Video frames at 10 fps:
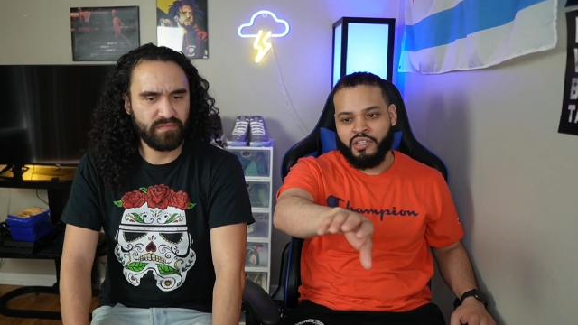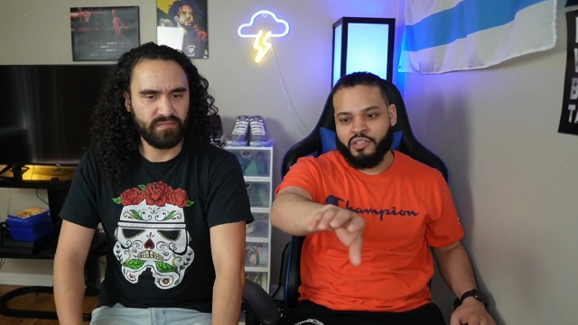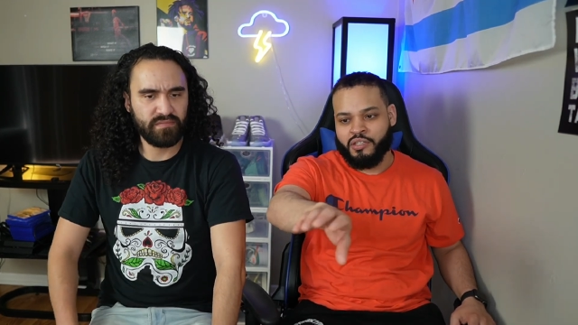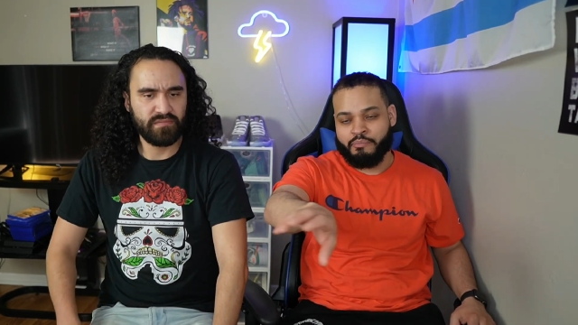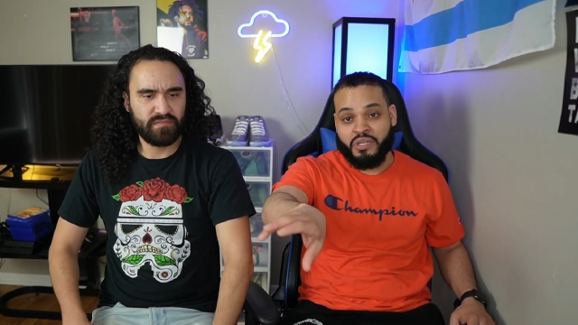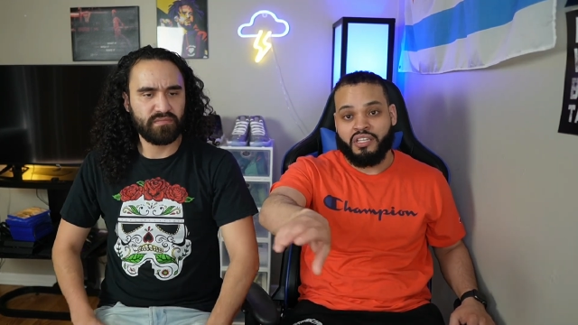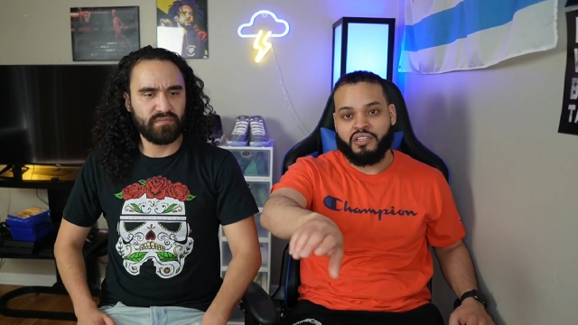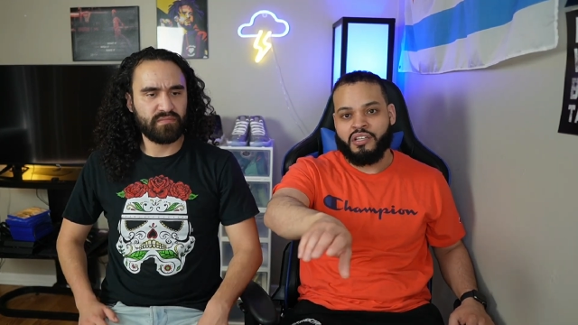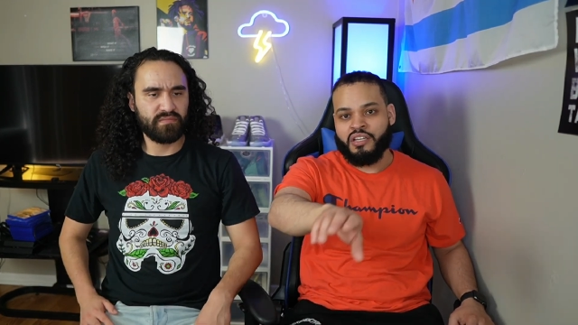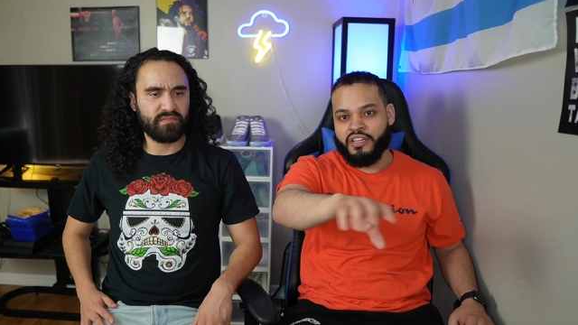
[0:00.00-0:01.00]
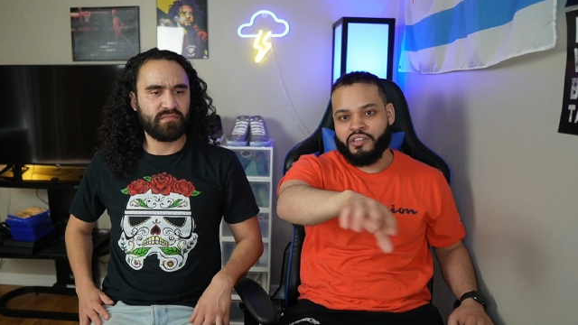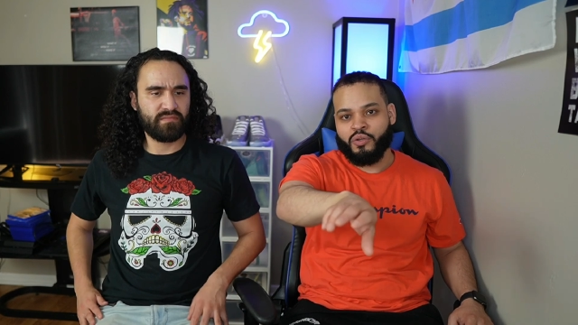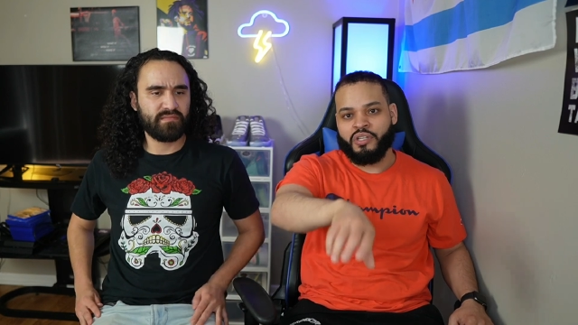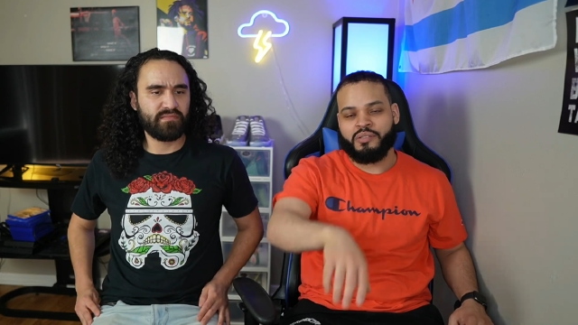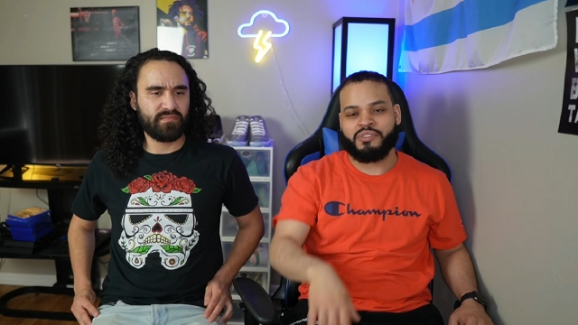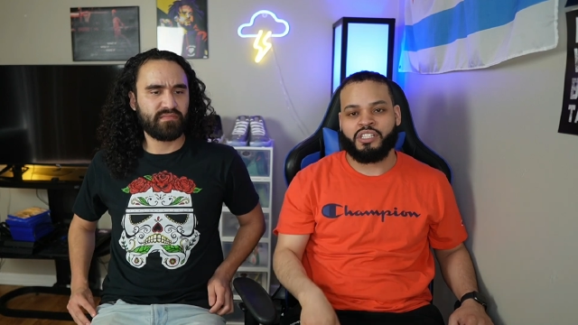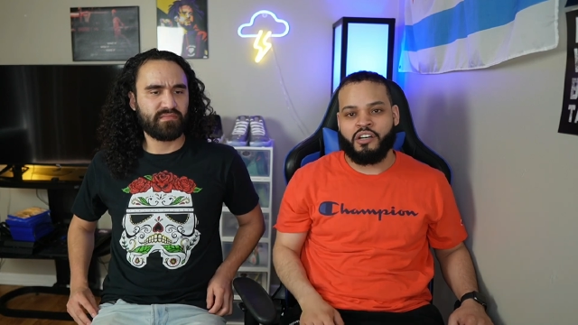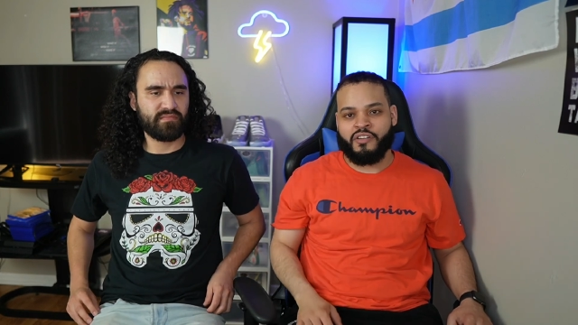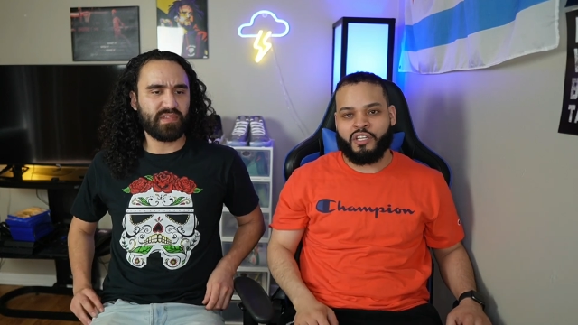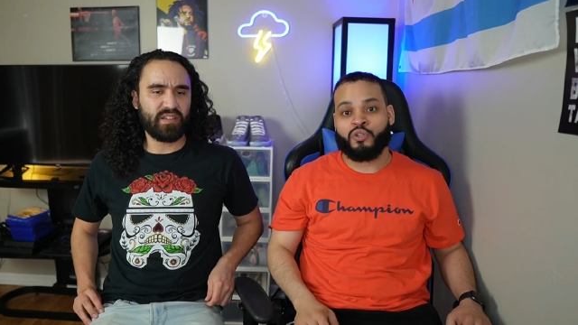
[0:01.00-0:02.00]
Speaker 1: the, the beat. He could do it
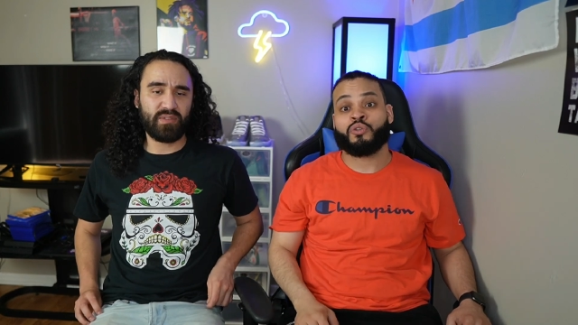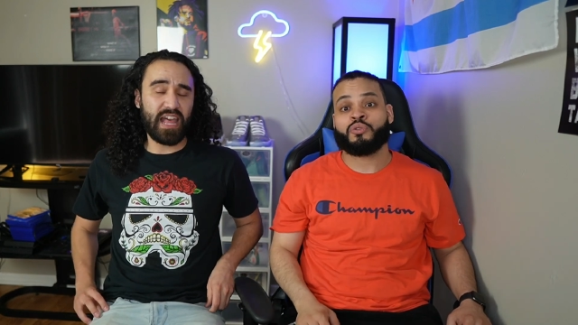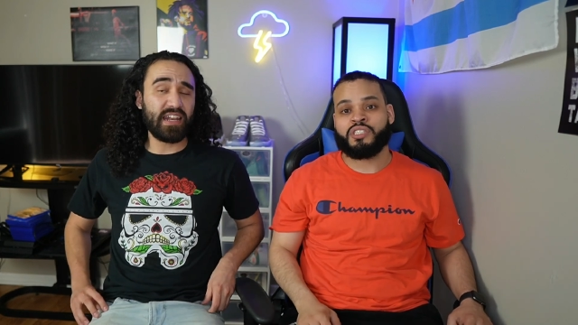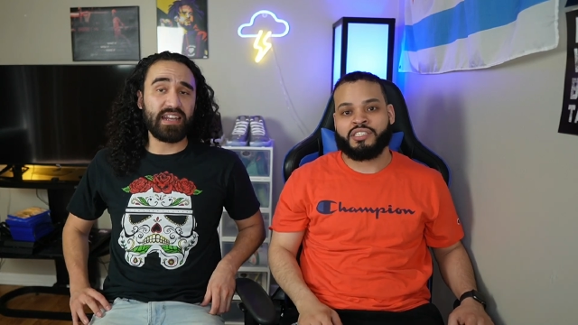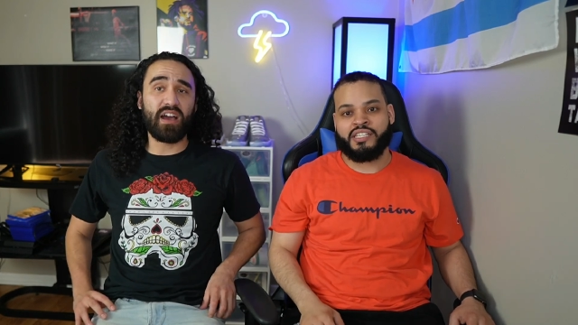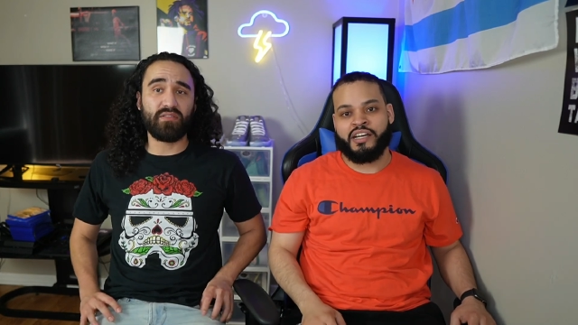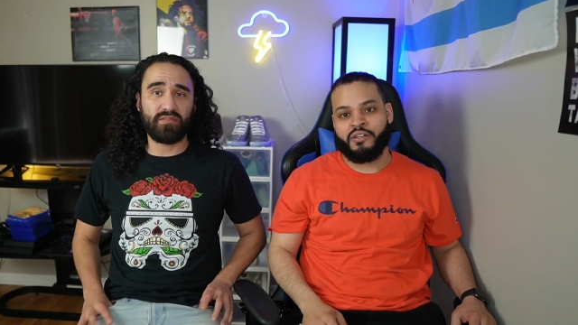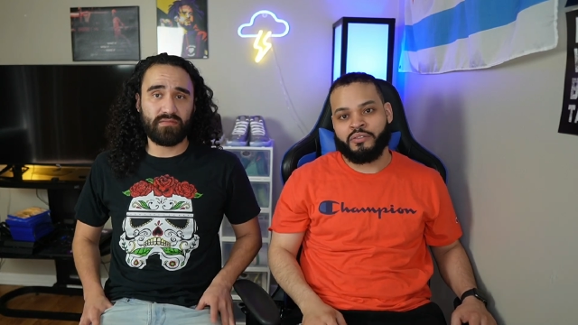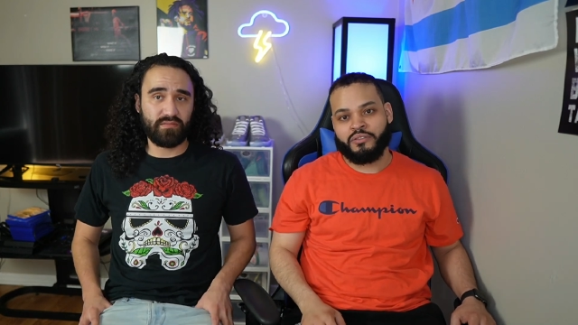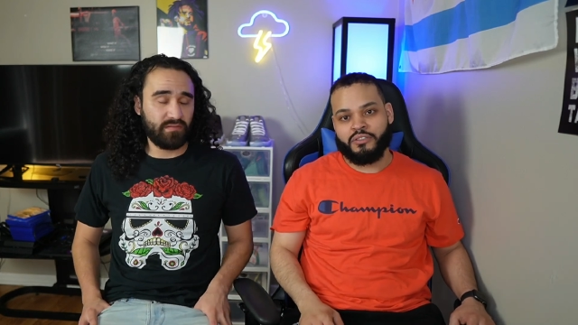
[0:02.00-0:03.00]
himself, acoustic style.